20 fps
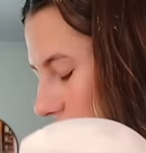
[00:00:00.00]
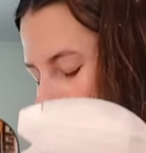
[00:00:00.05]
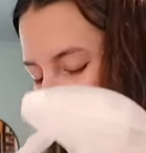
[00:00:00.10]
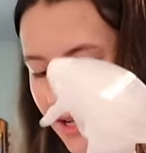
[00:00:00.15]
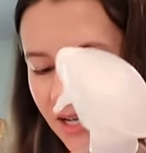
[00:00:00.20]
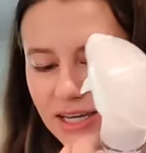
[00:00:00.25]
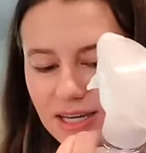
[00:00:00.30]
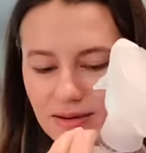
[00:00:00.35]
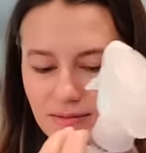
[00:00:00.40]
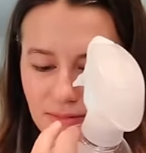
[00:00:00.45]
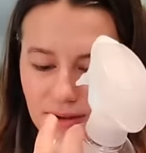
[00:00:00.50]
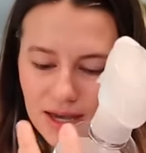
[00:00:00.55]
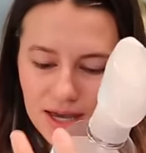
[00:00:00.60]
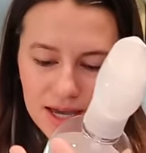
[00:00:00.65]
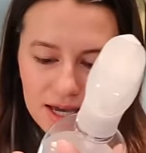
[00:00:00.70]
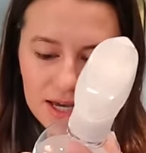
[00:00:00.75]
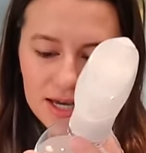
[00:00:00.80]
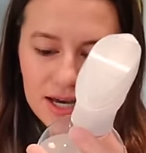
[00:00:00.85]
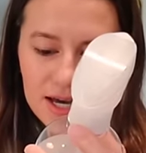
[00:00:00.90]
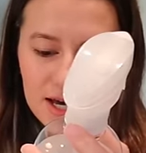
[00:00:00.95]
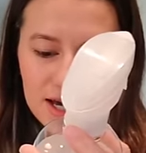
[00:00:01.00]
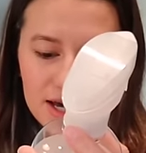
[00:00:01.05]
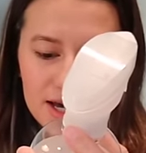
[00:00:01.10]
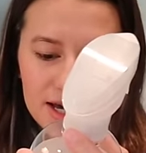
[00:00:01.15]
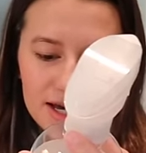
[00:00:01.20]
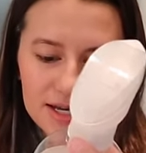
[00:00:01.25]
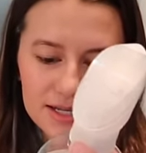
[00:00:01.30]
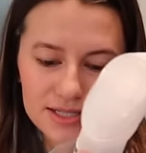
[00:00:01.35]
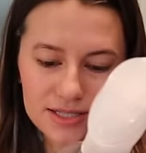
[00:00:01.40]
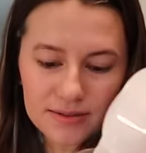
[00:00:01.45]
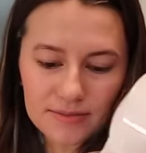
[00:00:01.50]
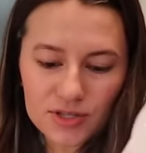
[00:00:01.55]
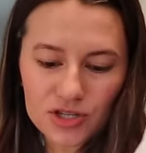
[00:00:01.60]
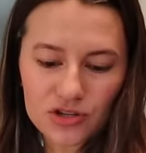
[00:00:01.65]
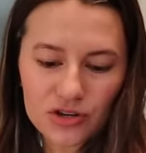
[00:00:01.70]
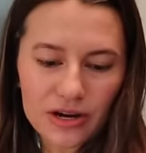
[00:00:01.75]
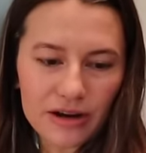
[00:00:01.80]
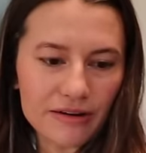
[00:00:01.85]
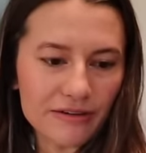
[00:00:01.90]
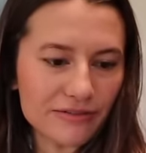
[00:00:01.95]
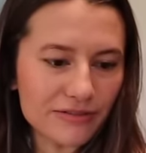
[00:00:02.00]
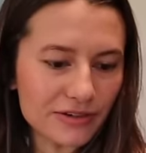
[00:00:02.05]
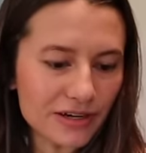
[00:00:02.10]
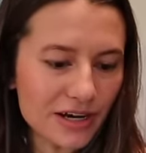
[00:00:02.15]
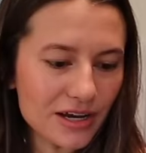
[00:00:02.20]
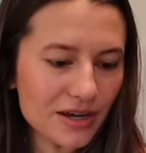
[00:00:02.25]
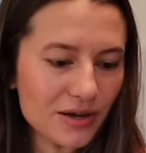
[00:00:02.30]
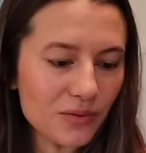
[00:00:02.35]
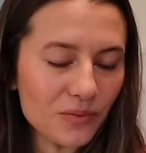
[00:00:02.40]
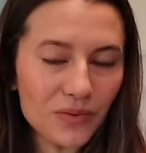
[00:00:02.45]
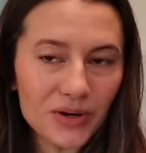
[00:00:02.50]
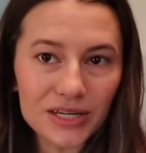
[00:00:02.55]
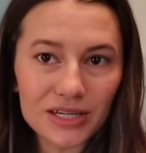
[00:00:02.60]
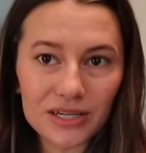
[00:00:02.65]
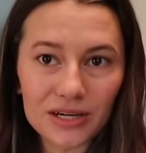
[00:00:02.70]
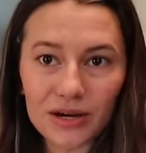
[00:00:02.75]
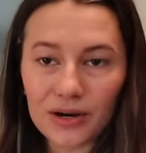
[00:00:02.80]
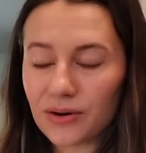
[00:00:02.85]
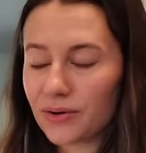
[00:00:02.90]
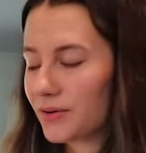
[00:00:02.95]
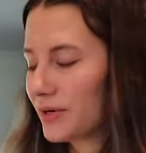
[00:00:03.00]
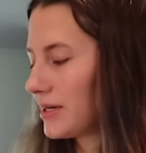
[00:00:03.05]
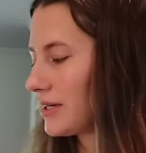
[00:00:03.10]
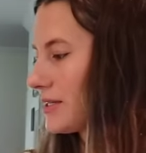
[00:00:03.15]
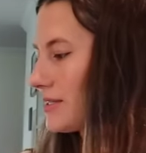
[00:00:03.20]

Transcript: So I can make some streak-free window